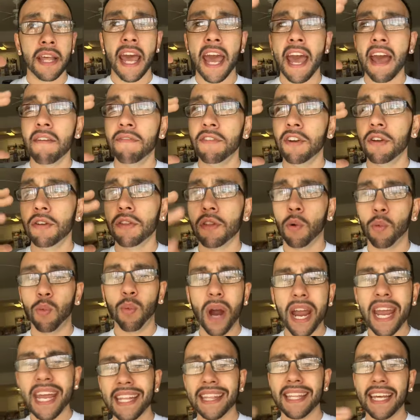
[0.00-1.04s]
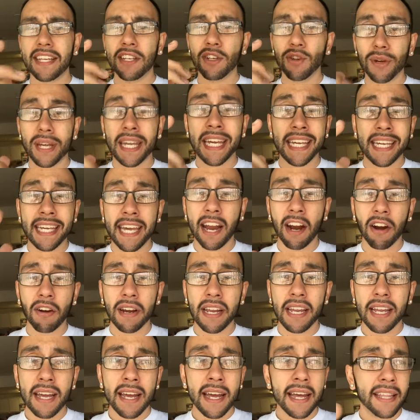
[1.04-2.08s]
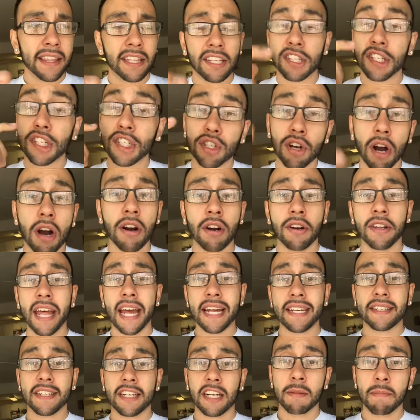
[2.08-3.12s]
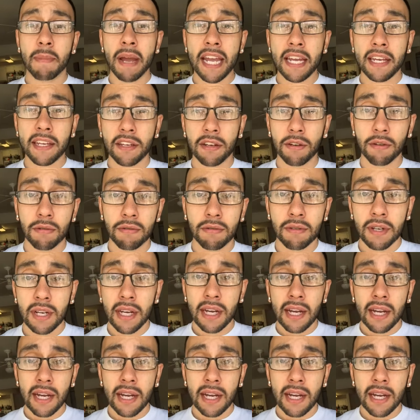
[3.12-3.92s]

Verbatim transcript: the heavier the weight that you can carry, the stronger that's going to make you.